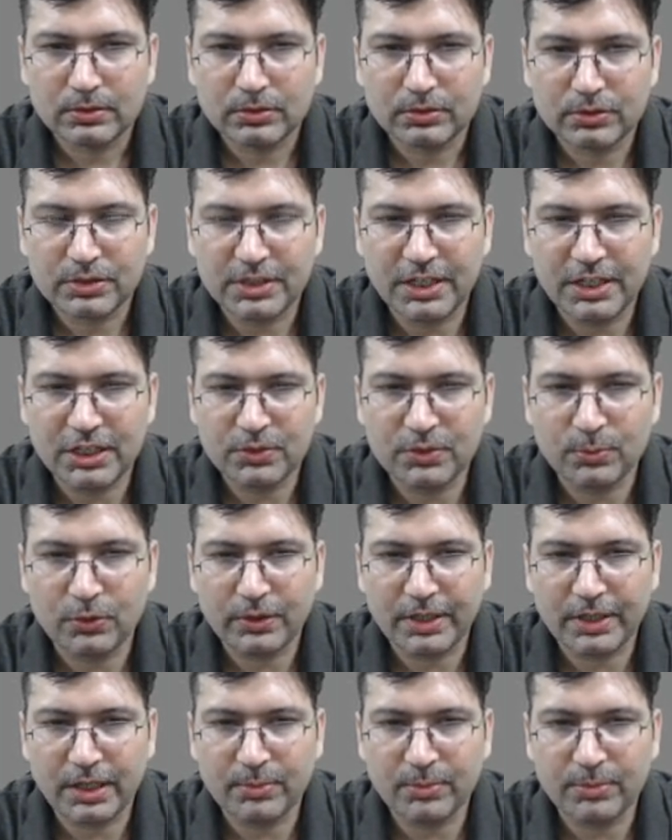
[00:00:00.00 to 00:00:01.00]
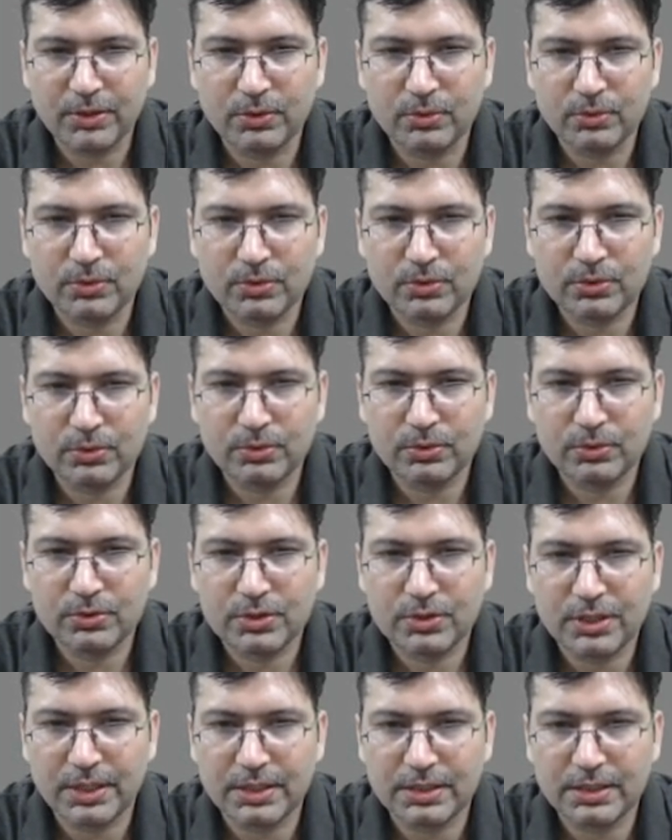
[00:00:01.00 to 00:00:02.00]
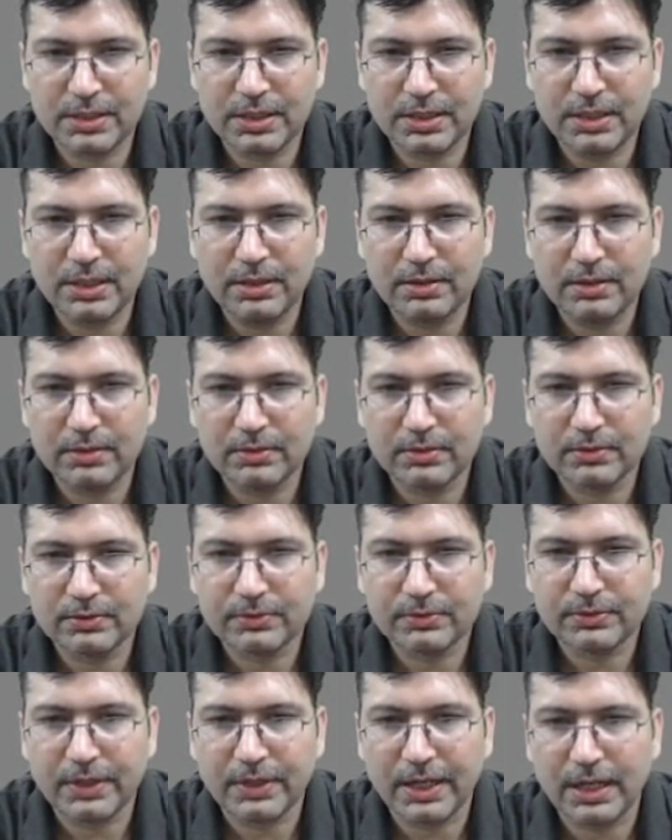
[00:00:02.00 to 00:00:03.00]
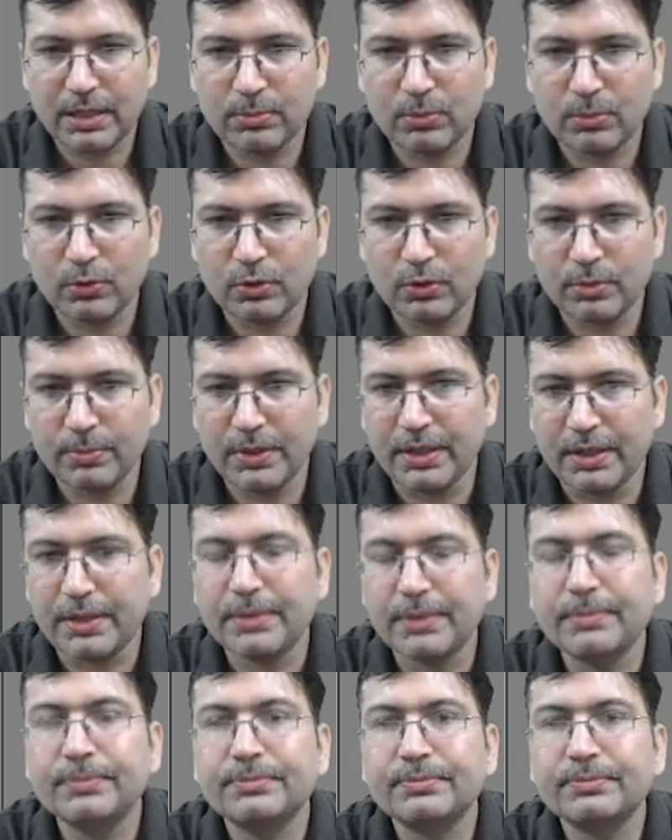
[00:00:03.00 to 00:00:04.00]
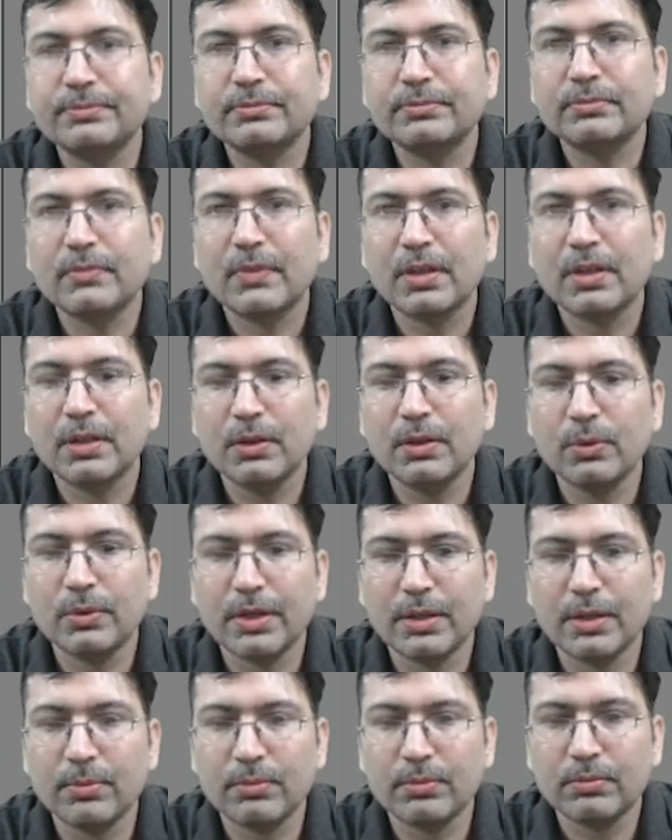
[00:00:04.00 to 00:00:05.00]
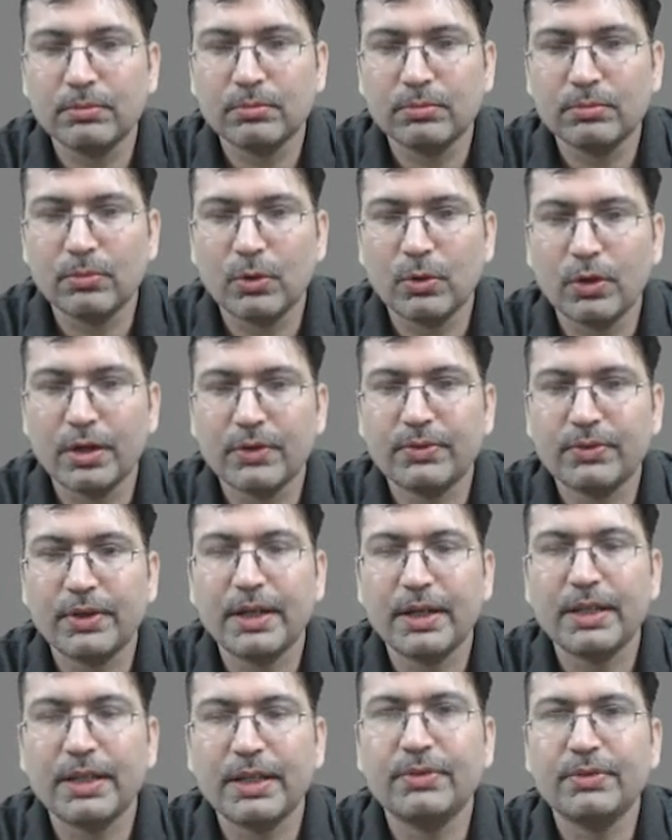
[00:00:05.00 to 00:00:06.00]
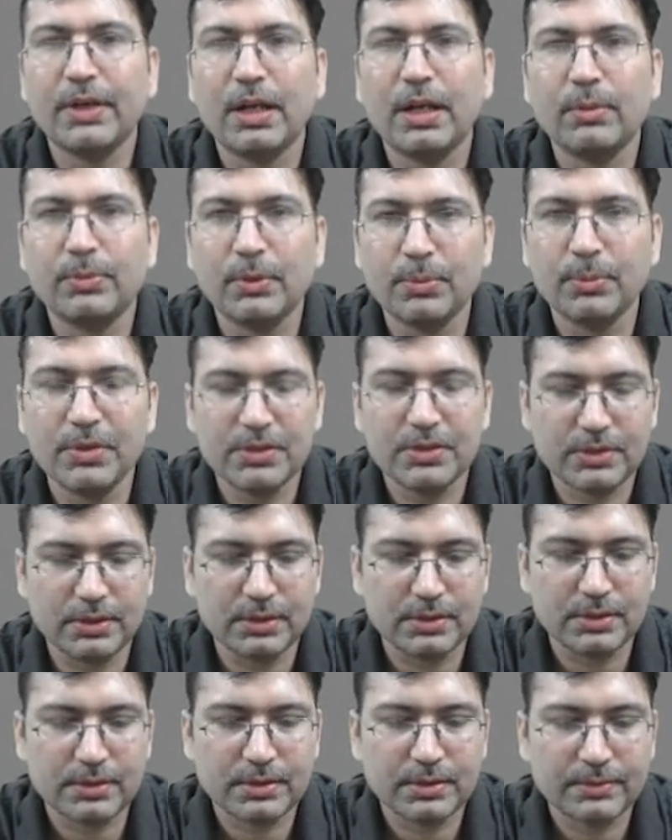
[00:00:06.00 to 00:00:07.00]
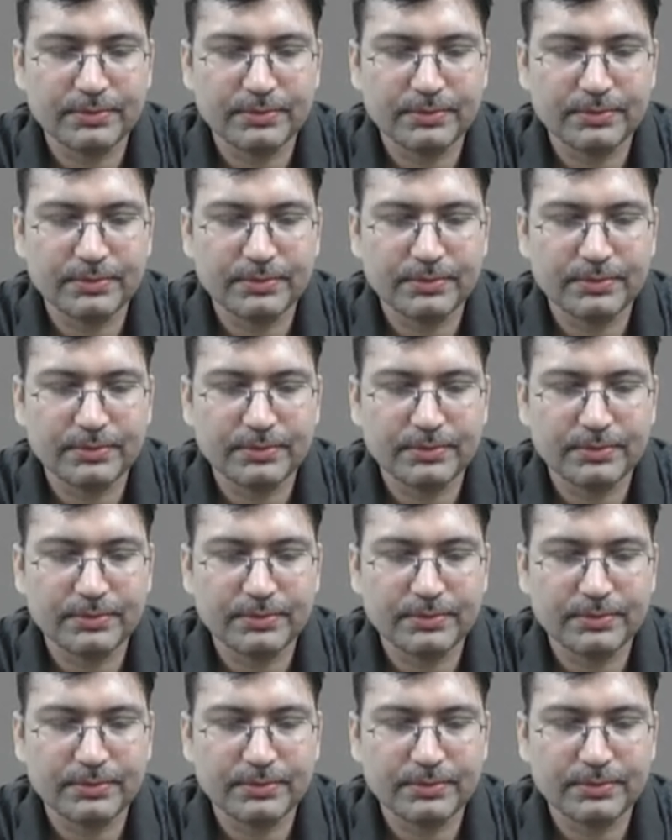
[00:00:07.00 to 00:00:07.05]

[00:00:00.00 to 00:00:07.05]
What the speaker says: Chmod can be used to change the file mode bit. You can modify the file permissions.